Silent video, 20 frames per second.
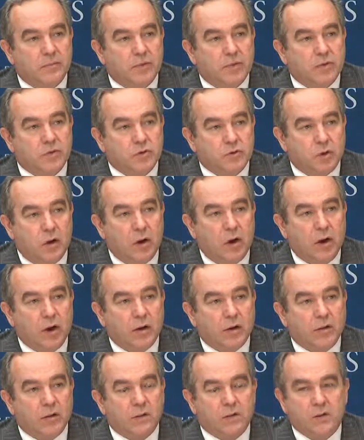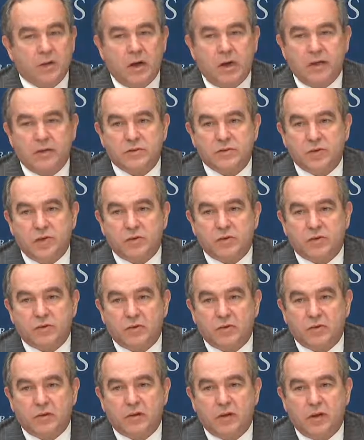strong and
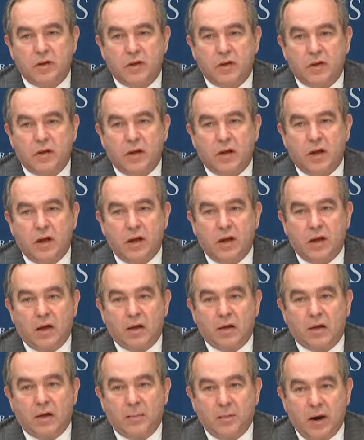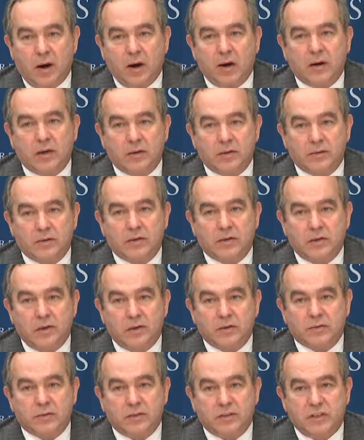central uh, American
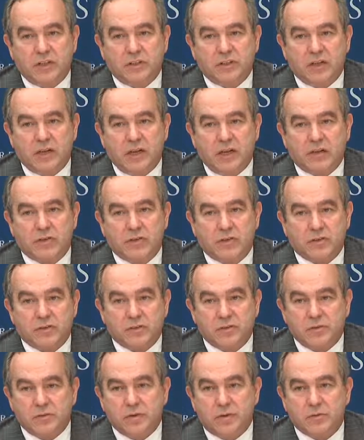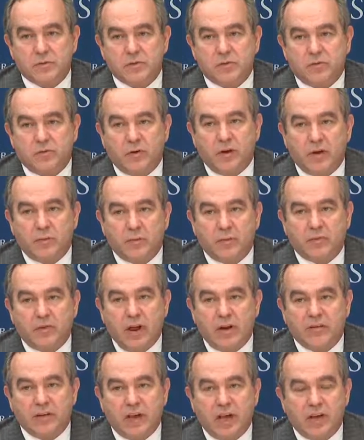uh, strategic interests in terms of freedom of
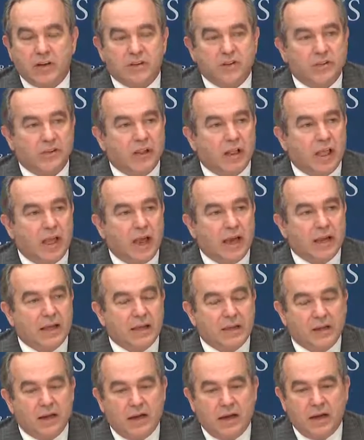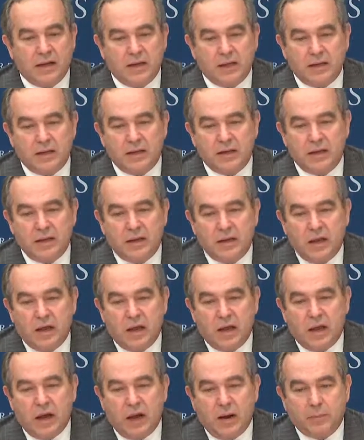navigation and the like uh, in
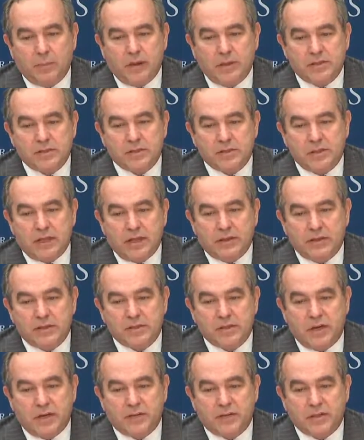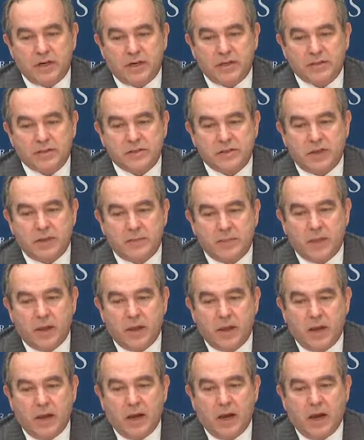uh, places like the South China Sea.
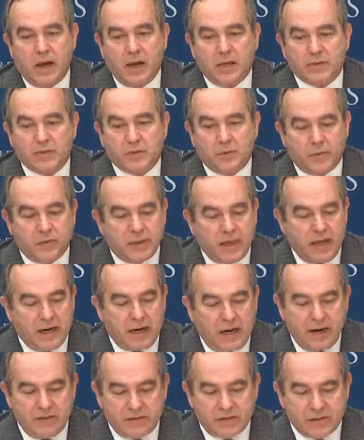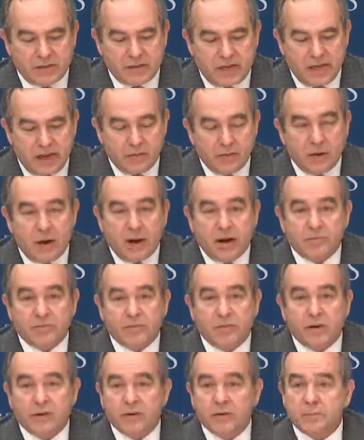so, with that, I have to say I'm, I'm,
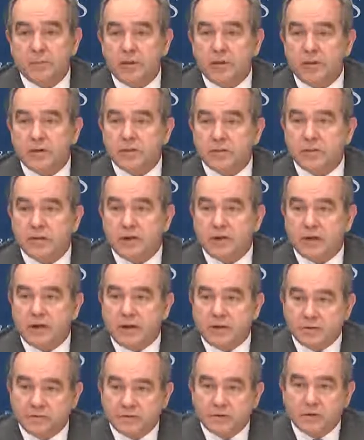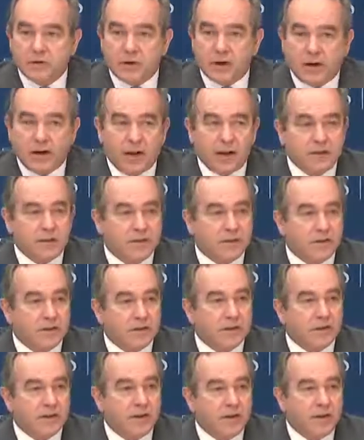fairly bullish. You know, I try not to